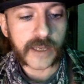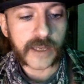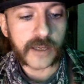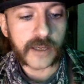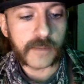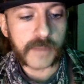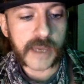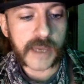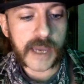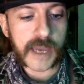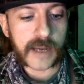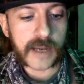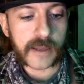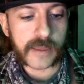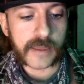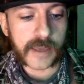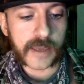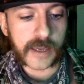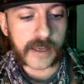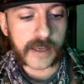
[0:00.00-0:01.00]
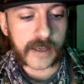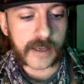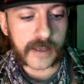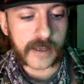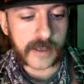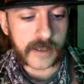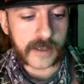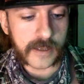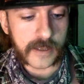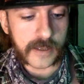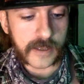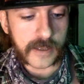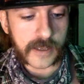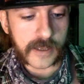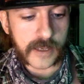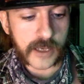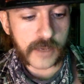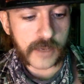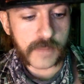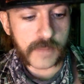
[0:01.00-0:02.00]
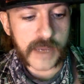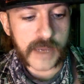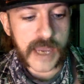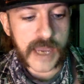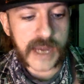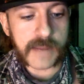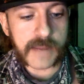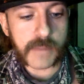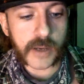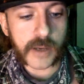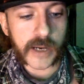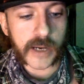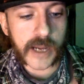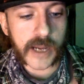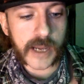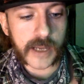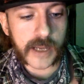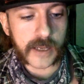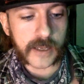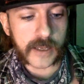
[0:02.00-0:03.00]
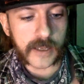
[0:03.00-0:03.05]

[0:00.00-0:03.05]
Could be anything. Could be anybody.